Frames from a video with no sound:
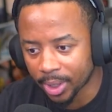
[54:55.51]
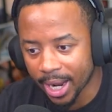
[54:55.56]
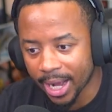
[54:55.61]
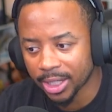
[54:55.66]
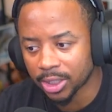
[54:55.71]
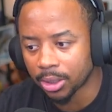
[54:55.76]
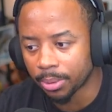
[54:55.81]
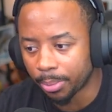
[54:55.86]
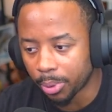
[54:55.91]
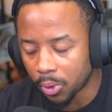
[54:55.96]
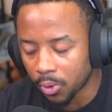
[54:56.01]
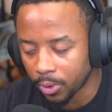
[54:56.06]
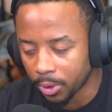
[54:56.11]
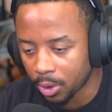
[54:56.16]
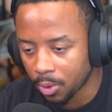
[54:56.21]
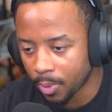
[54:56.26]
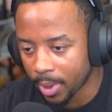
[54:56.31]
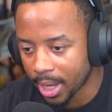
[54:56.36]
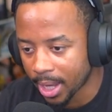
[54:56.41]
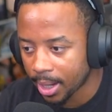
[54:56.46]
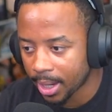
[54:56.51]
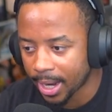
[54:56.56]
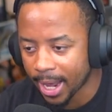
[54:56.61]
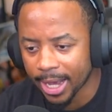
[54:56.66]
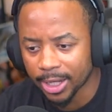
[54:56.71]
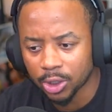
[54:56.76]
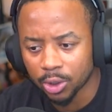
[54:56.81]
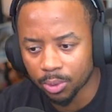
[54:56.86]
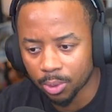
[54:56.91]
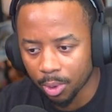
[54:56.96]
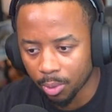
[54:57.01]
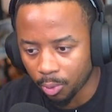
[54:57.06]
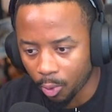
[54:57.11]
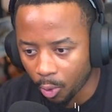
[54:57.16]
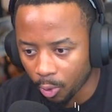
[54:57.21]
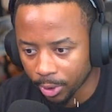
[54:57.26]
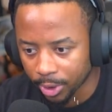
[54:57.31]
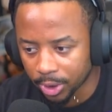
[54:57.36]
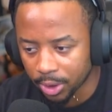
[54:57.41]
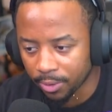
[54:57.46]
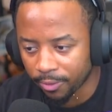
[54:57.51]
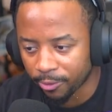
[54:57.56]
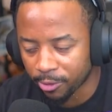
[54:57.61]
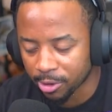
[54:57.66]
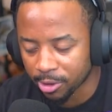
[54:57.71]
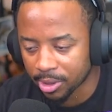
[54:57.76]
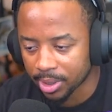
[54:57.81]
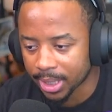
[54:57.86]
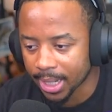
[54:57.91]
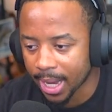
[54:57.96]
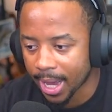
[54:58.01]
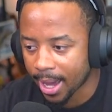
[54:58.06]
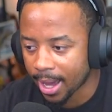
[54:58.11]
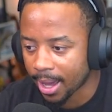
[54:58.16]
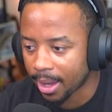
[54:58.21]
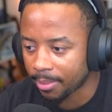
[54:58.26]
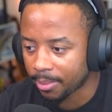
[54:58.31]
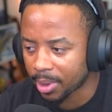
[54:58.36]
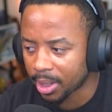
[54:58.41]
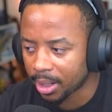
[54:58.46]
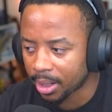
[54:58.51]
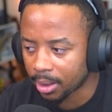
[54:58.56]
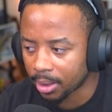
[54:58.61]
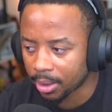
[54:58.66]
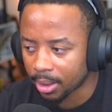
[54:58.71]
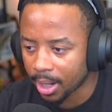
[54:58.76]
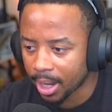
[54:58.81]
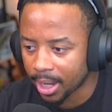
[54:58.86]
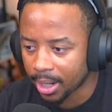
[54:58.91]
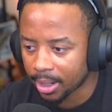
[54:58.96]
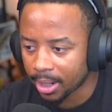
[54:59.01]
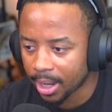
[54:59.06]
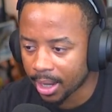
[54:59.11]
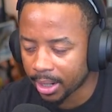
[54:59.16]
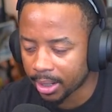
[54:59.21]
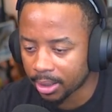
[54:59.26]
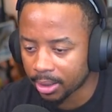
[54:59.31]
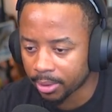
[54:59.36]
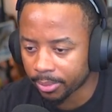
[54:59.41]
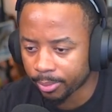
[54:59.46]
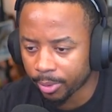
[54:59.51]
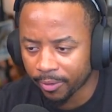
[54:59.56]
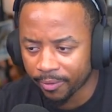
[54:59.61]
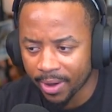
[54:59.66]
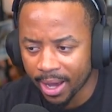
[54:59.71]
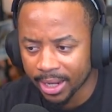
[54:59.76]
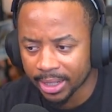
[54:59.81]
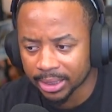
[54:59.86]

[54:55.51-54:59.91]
It has to pull you in. It has to reward you for your time and provide a